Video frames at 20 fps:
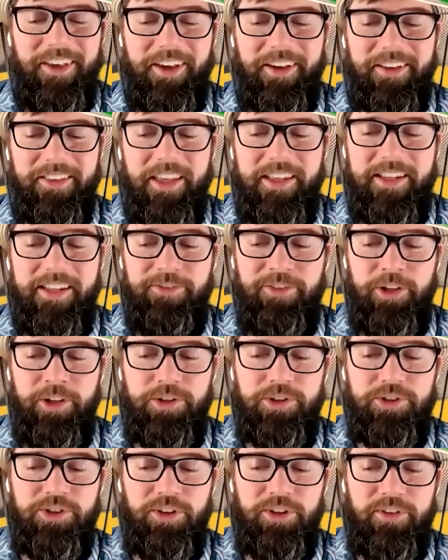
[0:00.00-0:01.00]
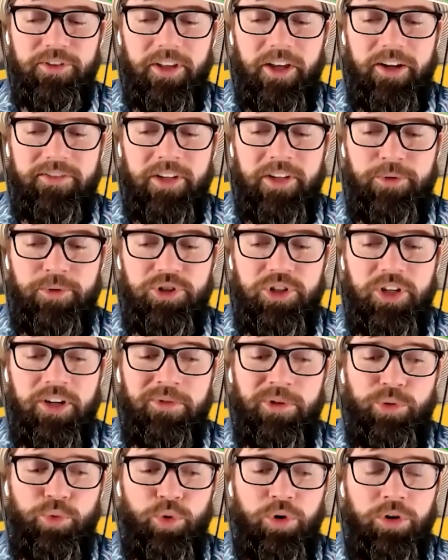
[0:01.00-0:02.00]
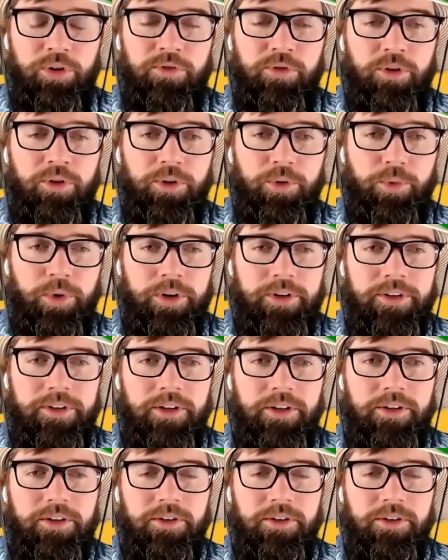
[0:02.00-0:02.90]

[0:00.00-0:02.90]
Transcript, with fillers: yeah, they definitely deserve a Lifetime Achievement Award for all the work they